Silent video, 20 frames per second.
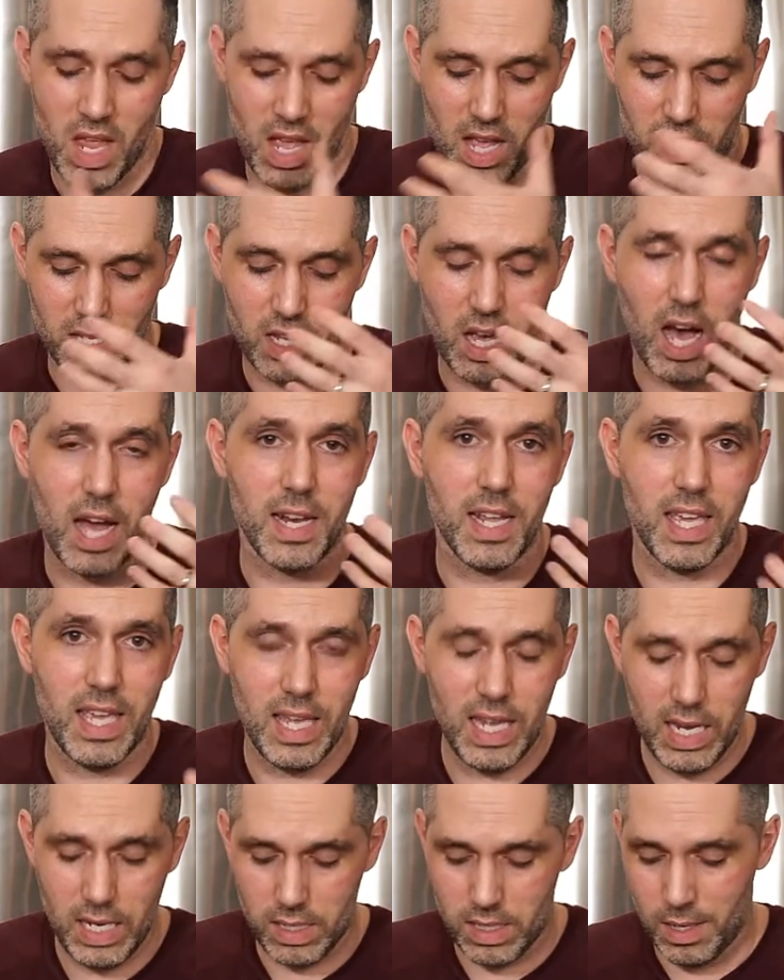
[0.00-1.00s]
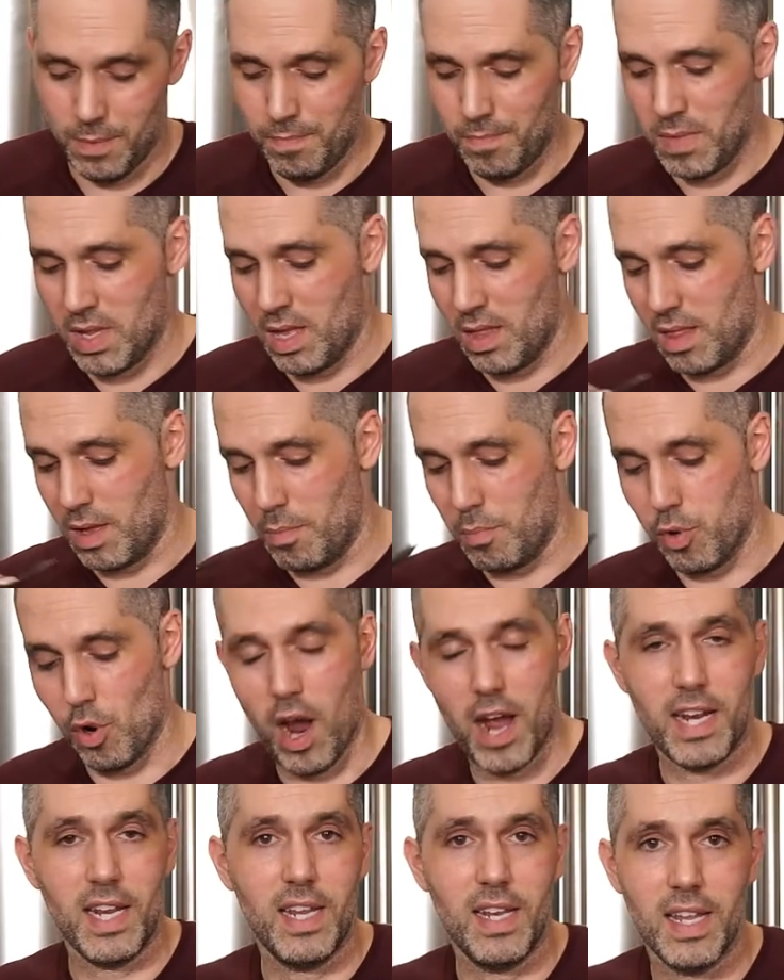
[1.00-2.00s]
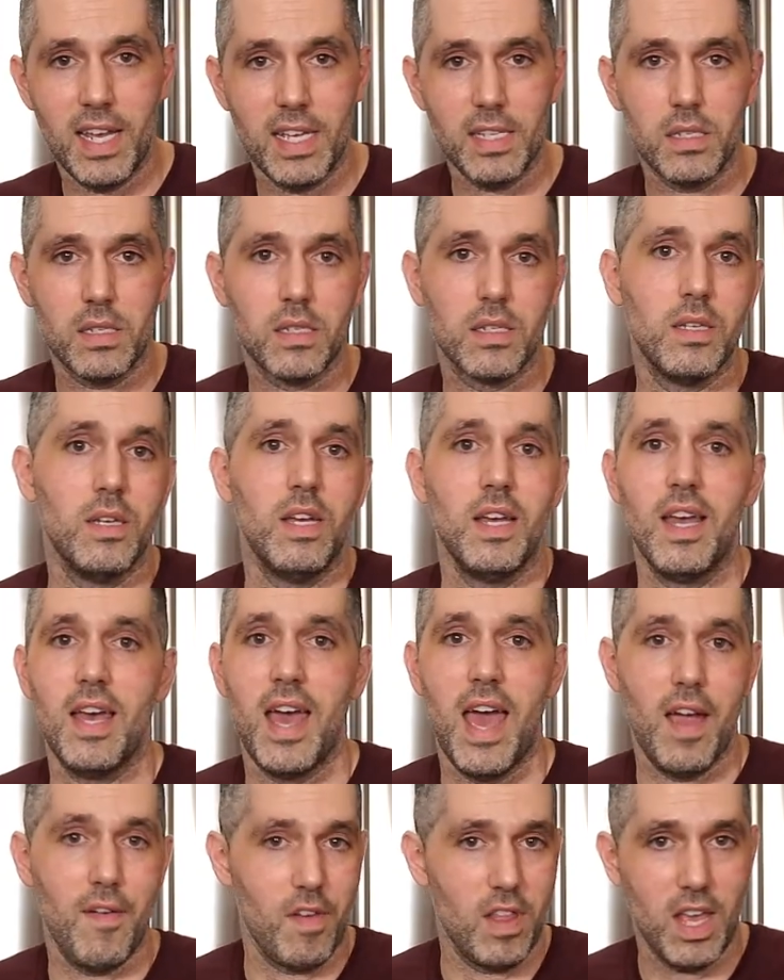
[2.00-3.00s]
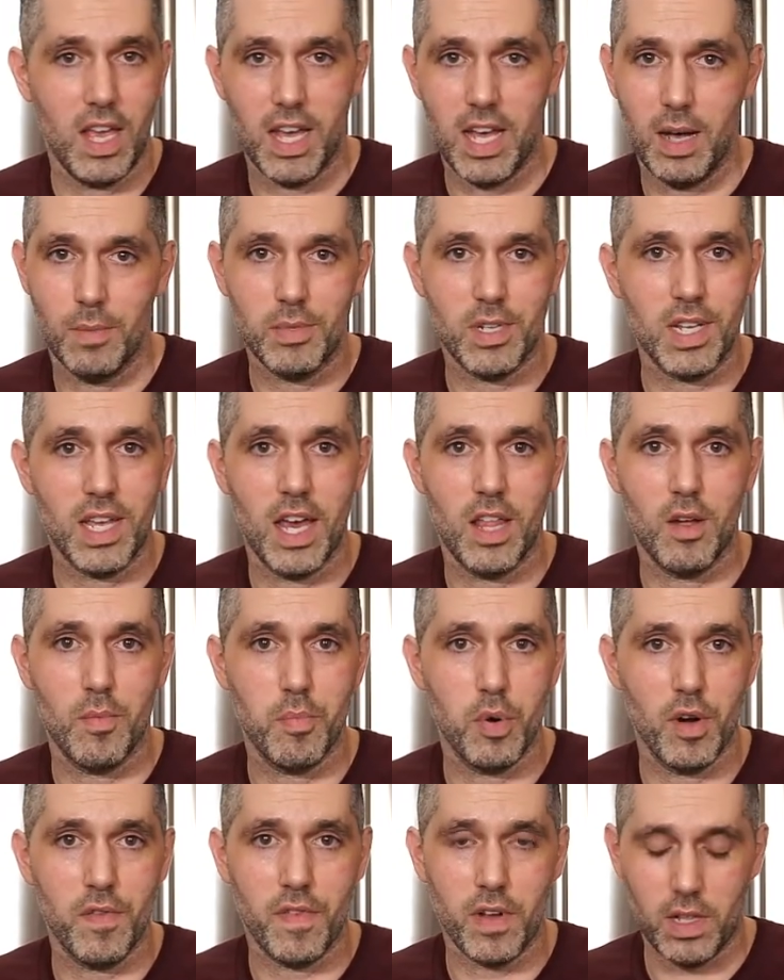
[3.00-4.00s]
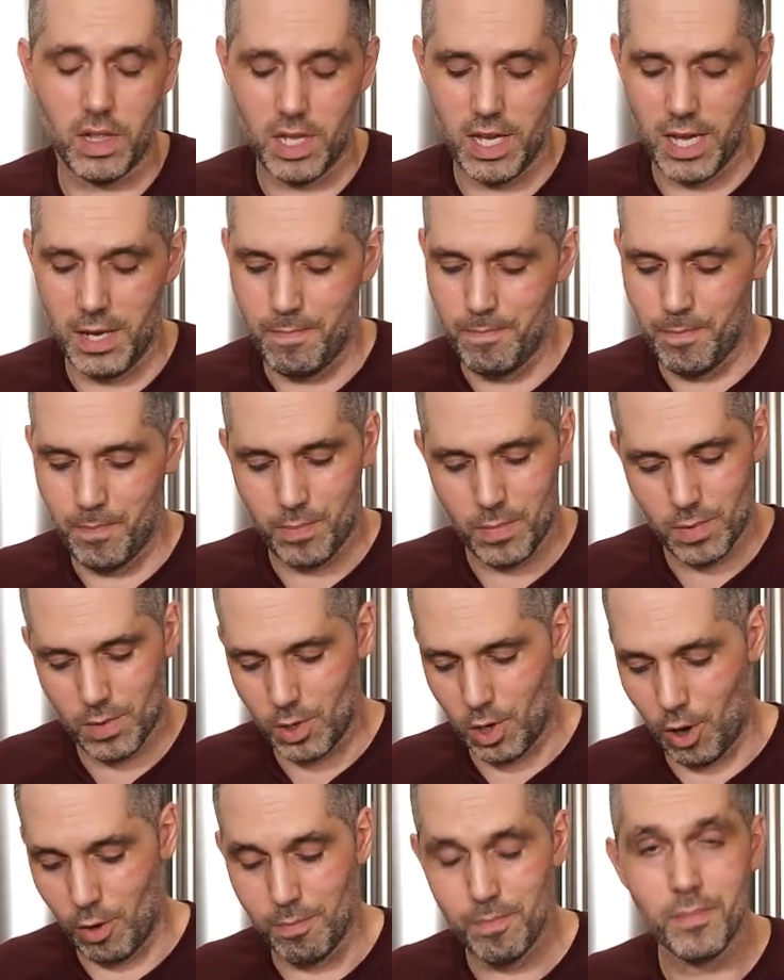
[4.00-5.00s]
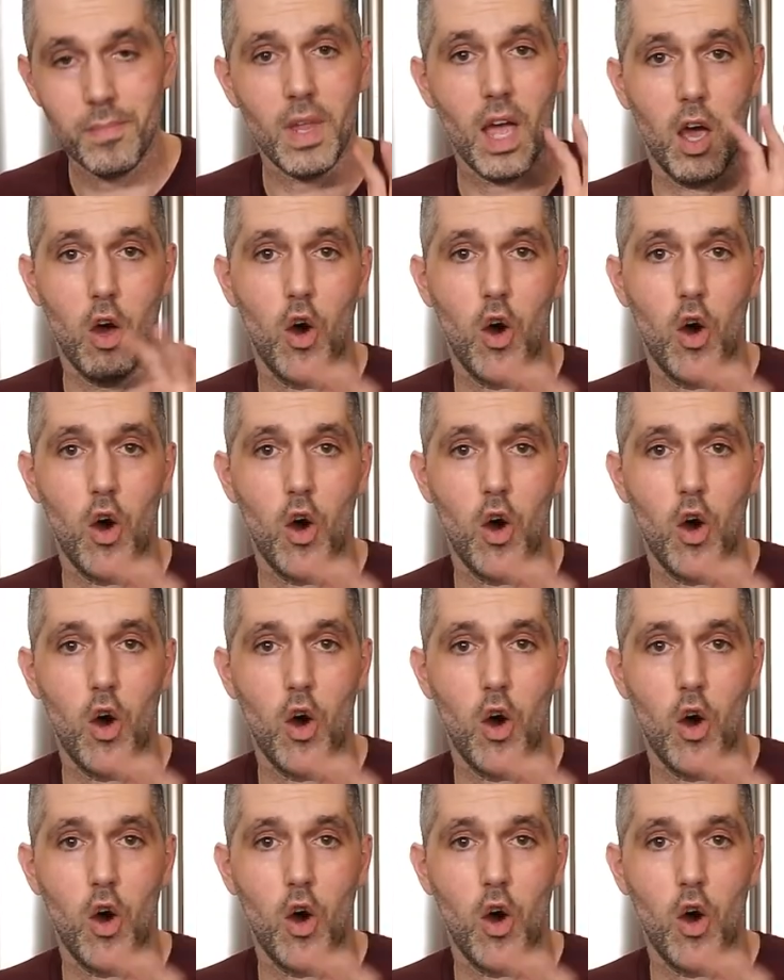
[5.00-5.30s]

It's got heat. the brininess, everything comes together perfectly. So I